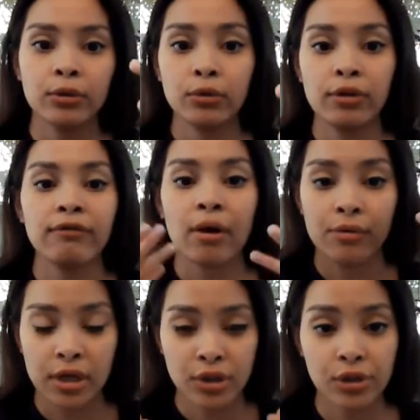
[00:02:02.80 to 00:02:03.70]
do the
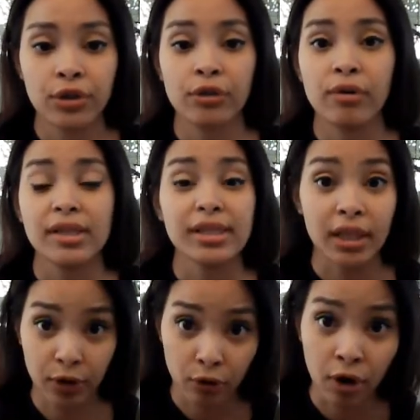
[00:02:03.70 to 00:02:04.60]
foundation and the rest
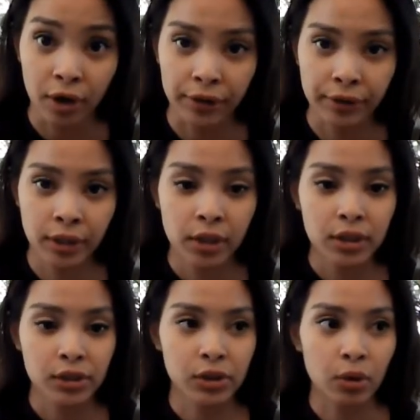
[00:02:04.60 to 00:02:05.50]
later on.
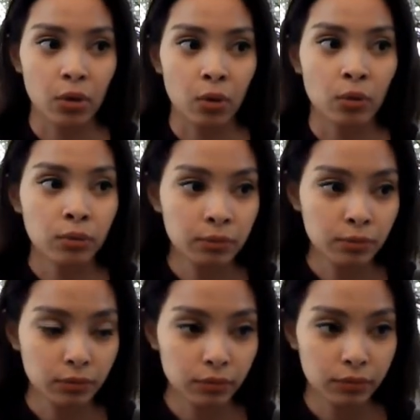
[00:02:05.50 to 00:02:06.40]
So
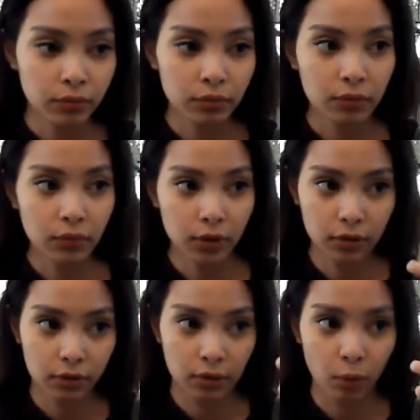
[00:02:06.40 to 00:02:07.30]

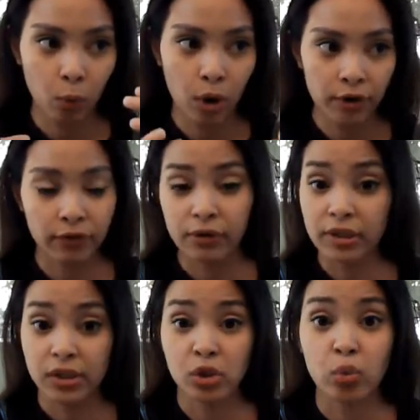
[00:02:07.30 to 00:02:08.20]
one of the
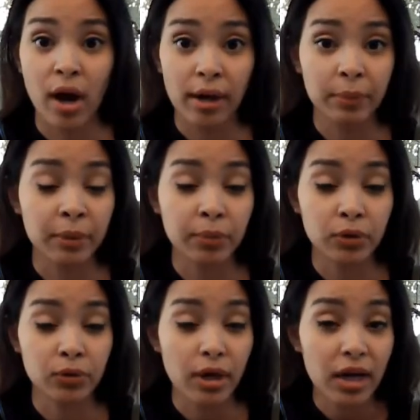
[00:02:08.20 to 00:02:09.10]
reasons why people
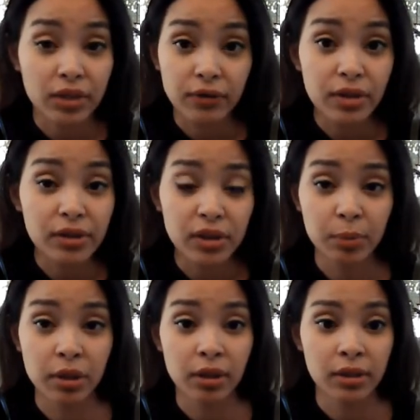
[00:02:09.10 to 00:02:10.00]
do the eyes first is
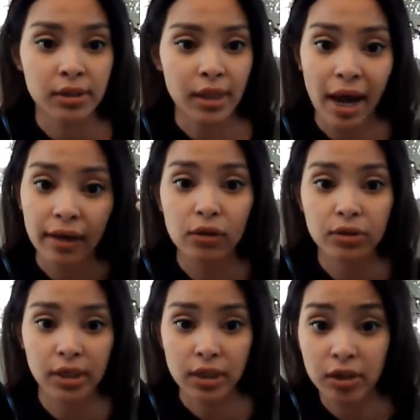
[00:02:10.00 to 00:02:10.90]
because the eye look
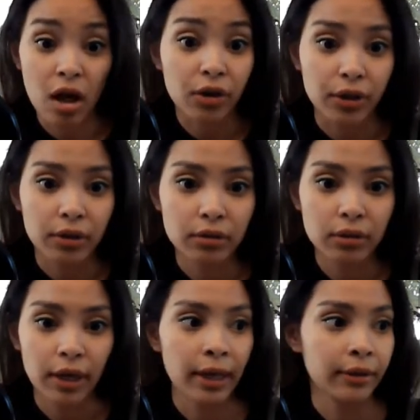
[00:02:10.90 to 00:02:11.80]
takes longer.
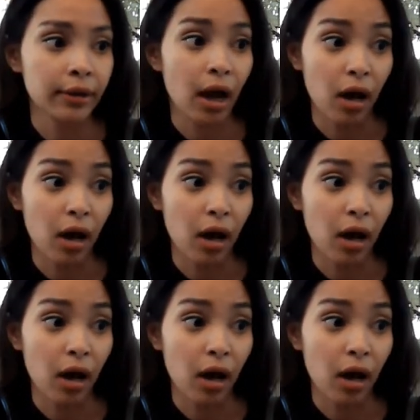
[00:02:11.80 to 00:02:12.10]
And